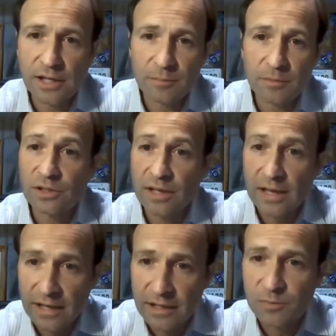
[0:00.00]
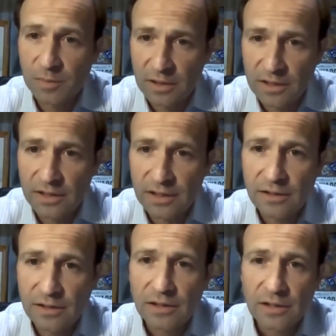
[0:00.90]
attention that Michigan
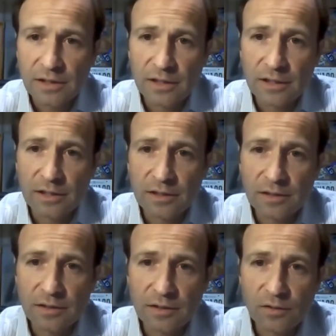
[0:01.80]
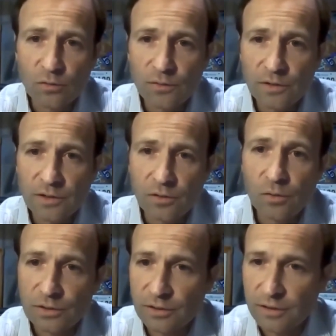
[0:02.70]
has been getting
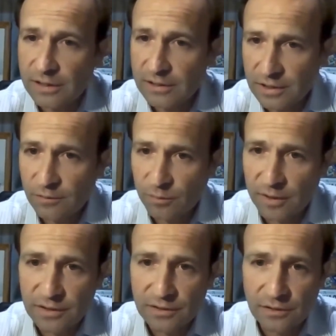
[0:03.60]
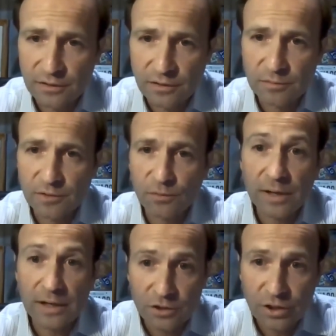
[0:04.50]
over the course of the last several months
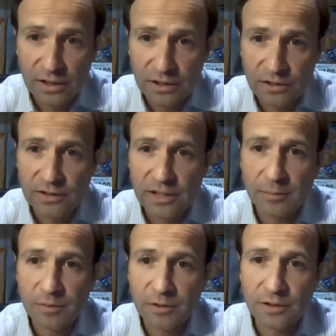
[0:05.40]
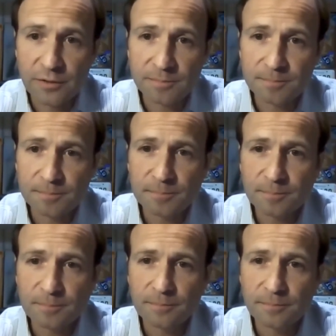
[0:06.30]
in terms of the rate of change that's happened
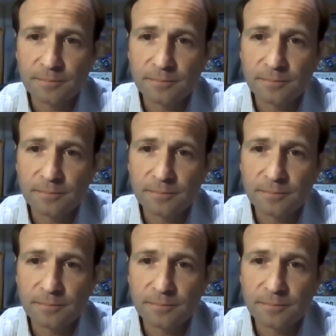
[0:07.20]
here.